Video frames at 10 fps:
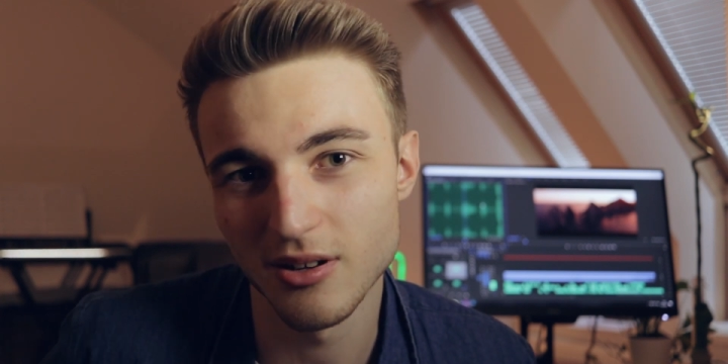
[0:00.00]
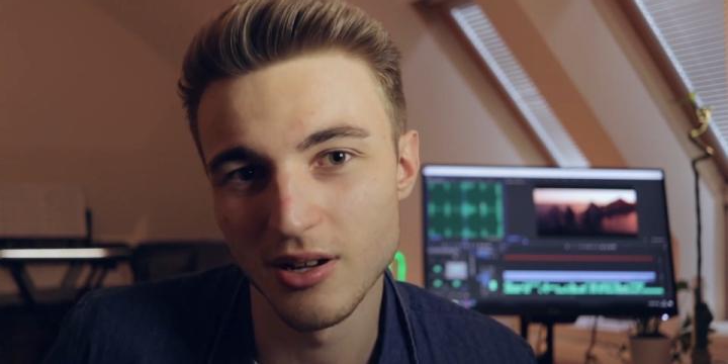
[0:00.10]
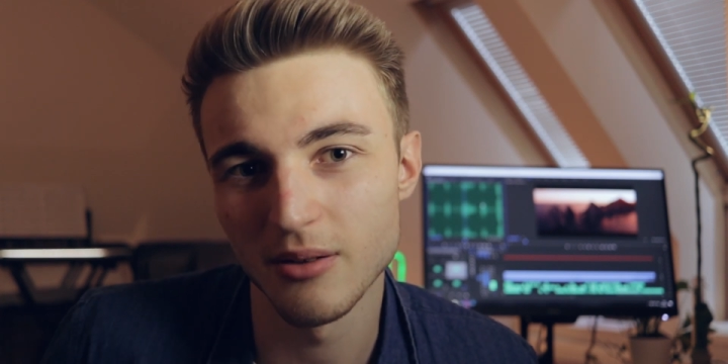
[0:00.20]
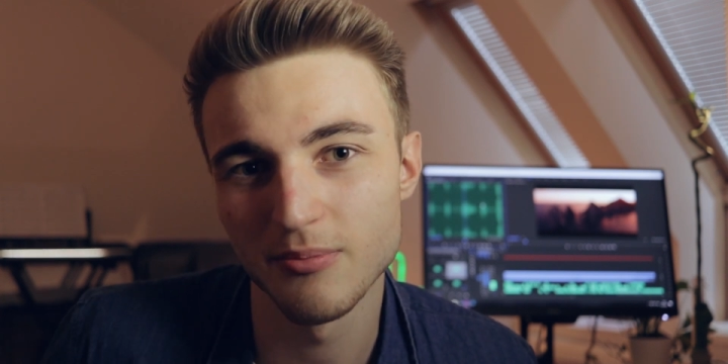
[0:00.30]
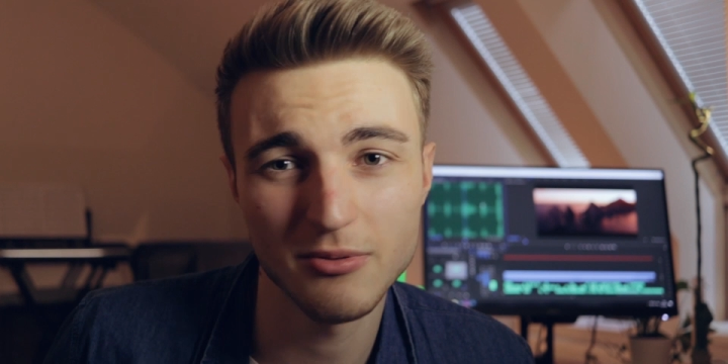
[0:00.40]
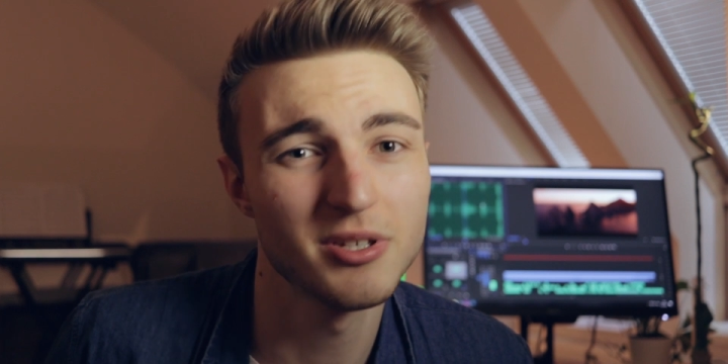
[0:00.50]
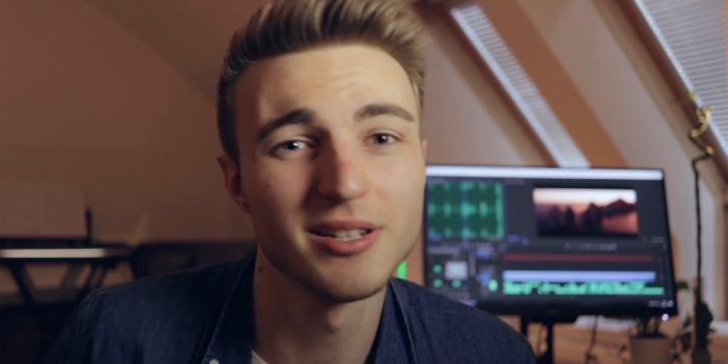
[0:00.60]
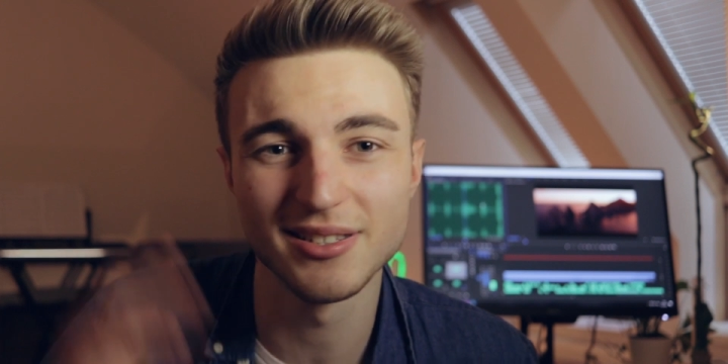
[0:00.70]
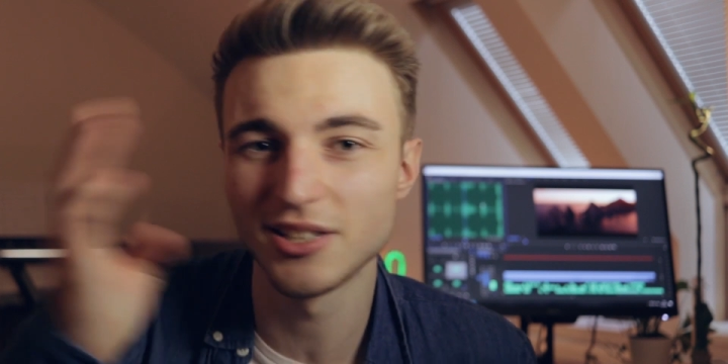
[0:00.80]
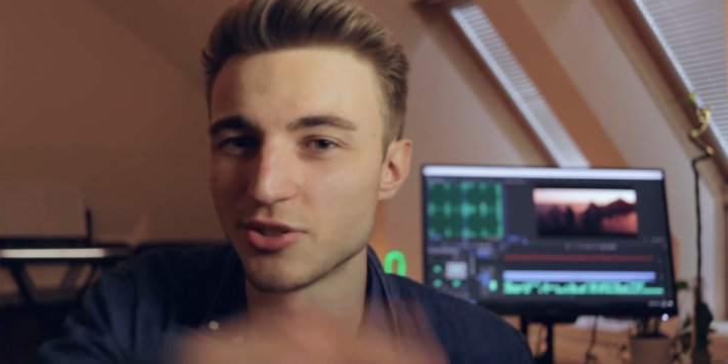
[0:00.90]
come up. I'm just
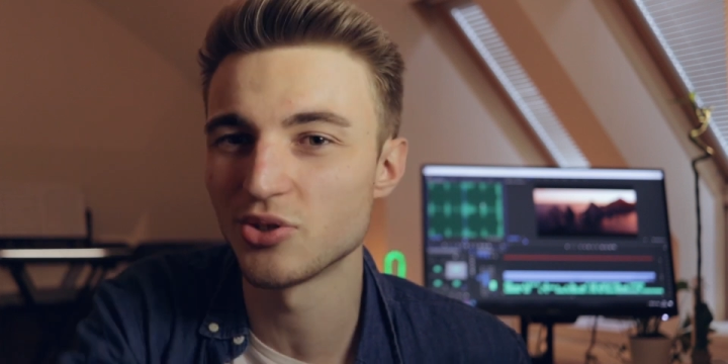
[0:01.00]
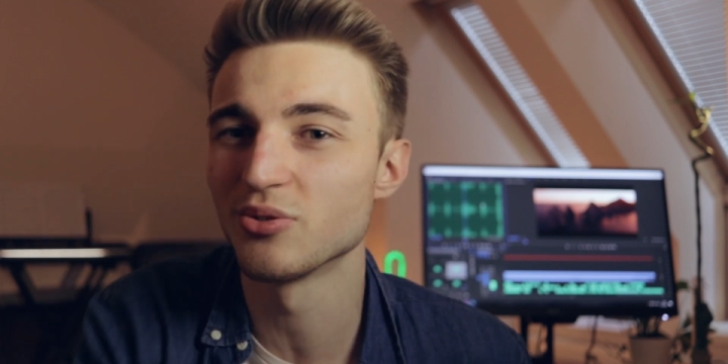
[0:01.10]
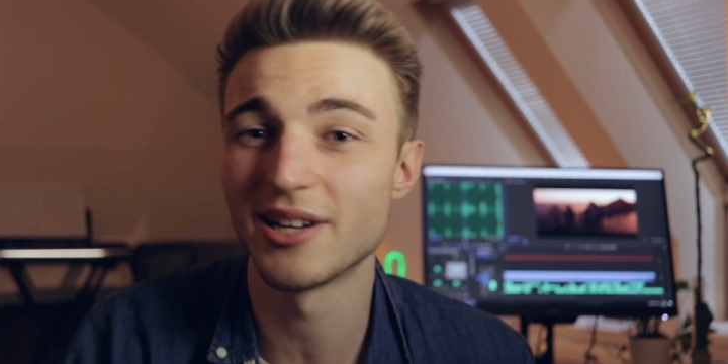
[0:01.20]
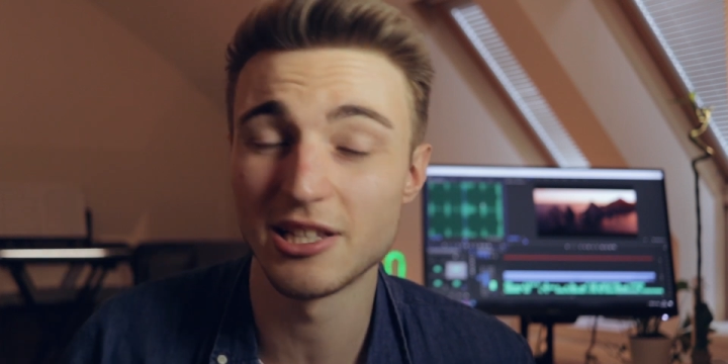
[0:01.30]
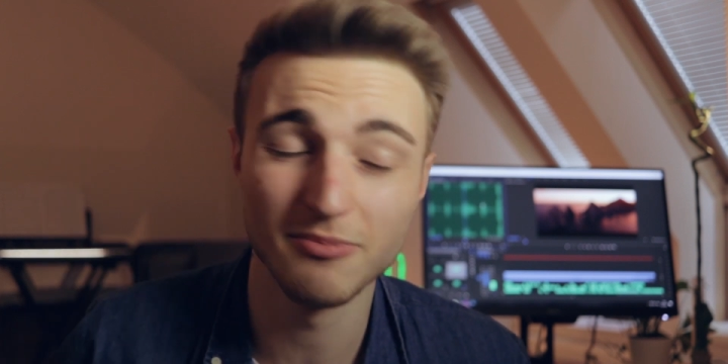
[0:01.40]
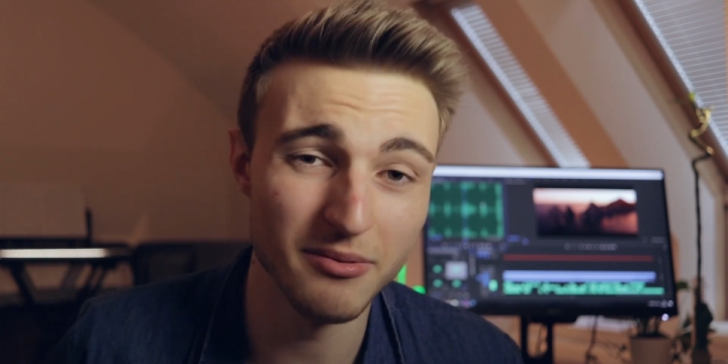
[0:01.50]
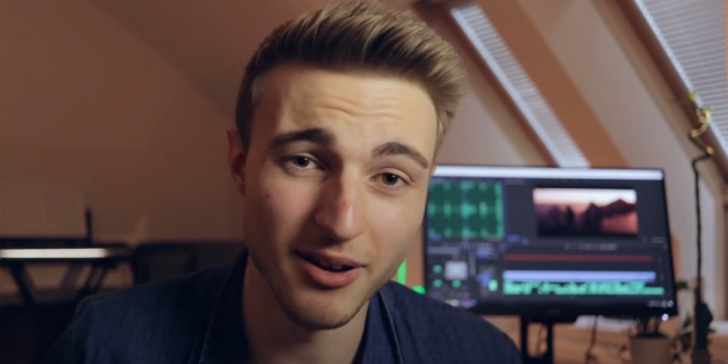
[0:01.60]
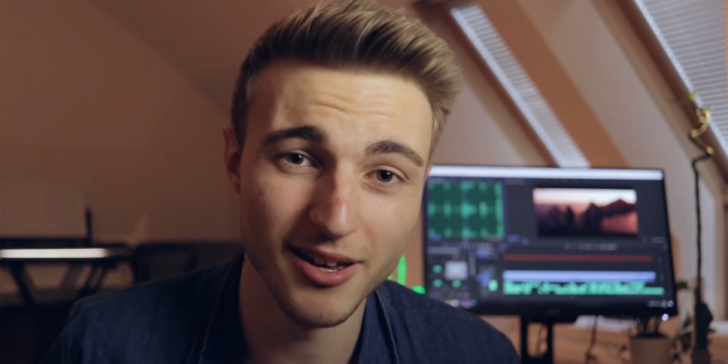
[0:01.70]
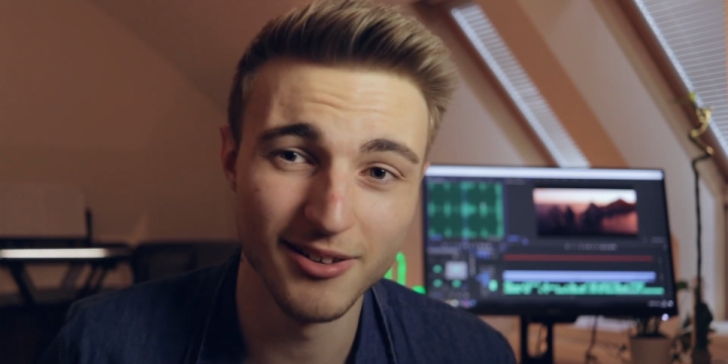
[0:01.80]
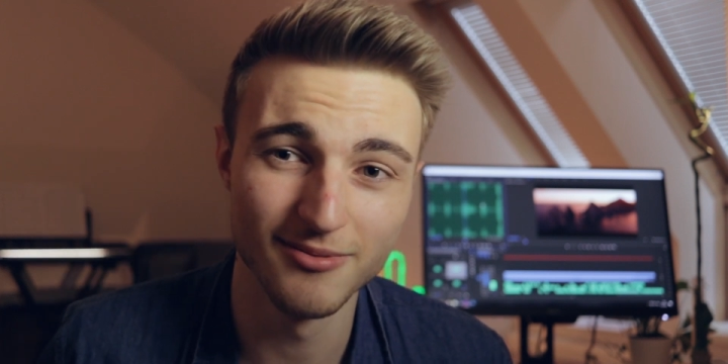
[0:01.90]
gonna see you soon, guys. Bye
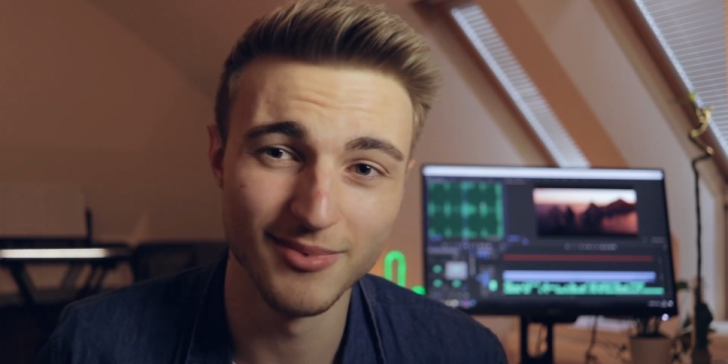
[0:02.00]
bye.